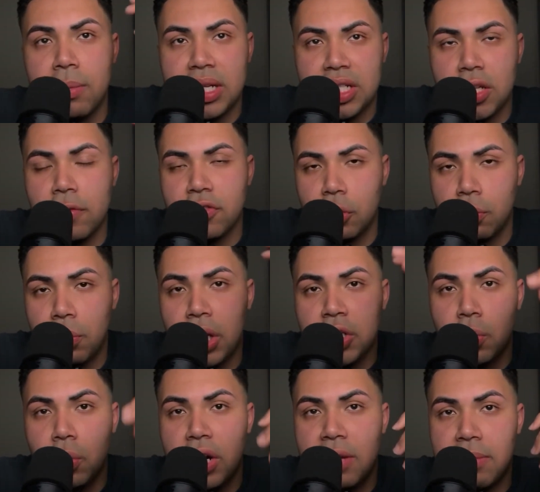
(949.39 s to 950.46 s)
myself so
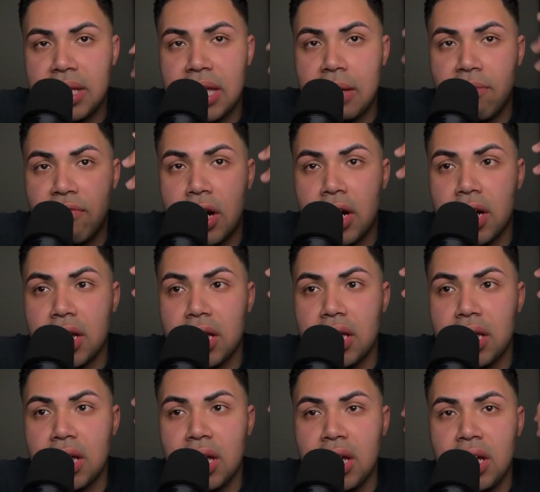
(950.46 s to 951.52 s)
much where I became
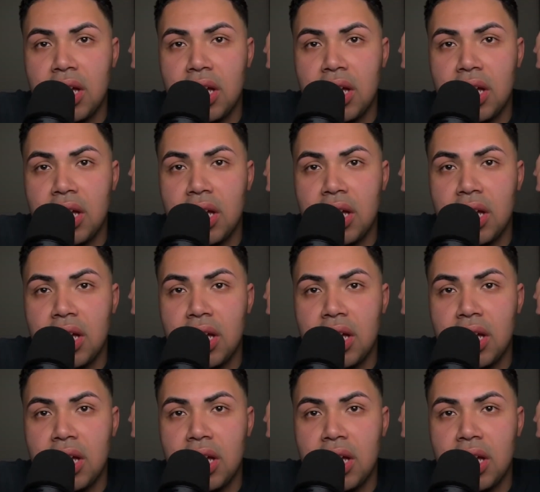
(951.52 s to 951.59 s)
very